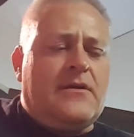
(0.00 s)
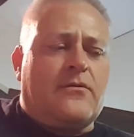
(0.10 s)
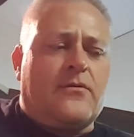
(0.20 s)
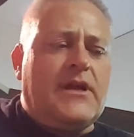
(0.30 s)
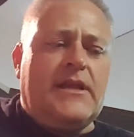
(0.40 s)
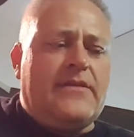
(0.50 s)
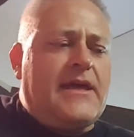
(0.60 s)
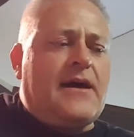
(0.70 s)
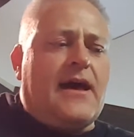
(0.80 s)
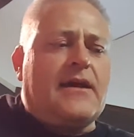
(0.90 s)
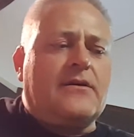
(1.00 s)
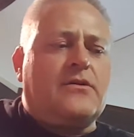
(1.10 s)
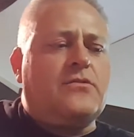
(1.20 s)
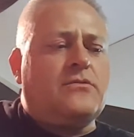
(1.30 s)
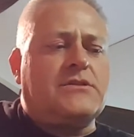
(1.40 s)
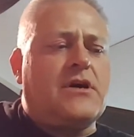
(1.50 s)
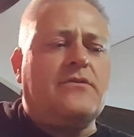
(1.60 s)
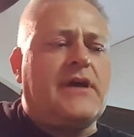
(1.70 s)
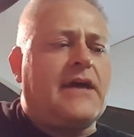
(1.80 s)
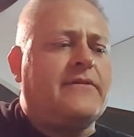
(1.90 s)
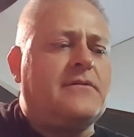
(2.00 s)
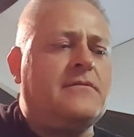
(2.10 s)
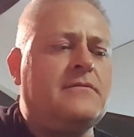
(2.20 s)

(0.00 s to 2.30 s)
Really, they got a cool tone out of it.